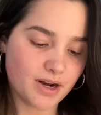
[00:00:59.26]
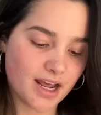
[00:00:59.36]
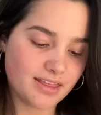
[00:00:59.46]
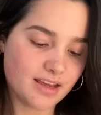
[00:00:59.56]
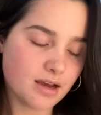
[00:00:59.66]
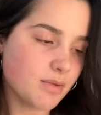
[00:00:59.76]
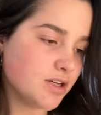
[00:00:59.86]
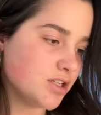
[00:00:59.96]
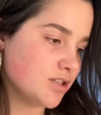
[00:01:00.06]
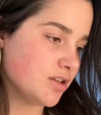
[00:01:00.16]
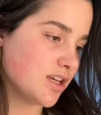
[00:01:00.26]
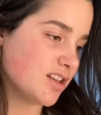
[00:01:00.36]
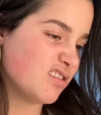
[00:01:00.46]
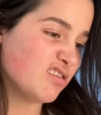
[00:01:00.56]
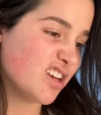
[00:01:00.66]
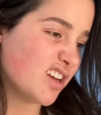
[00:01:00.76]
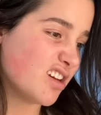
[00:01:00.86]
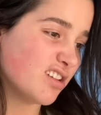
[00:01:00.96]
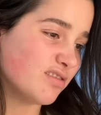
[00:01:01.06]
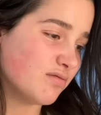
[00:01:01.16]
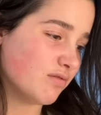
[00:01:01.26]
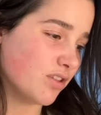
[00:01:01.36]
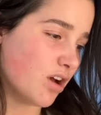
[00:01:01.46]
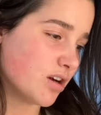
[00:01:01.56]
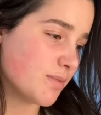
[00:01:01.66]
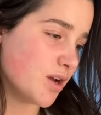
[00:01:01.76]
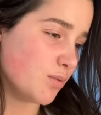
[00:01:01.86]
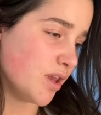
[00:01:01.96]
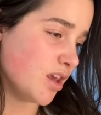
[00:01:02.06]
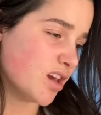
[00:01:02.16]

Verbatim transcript: I think I might just do like a little like vlog my week.